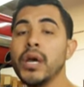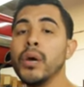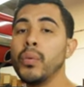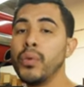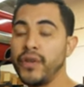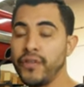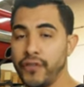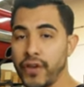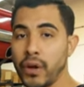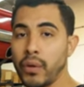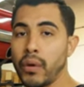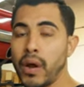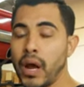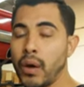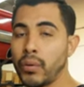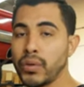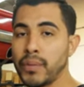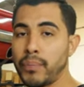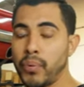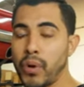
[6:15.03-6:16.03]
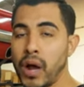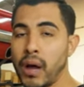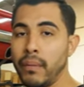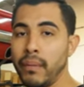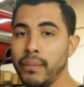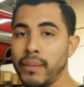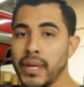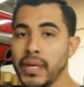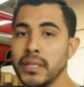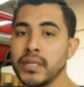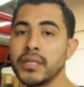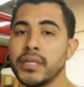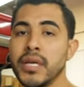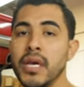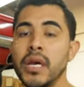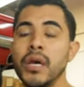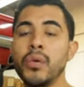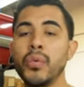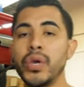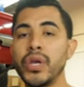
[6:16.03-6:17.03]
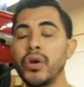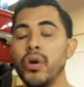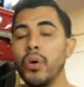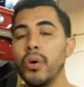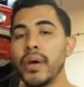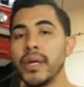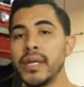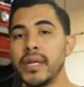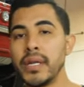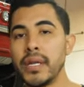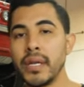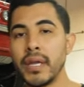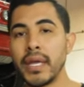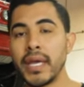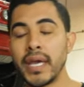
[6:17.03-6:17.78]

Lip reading: we figure out what the problem is, we go in,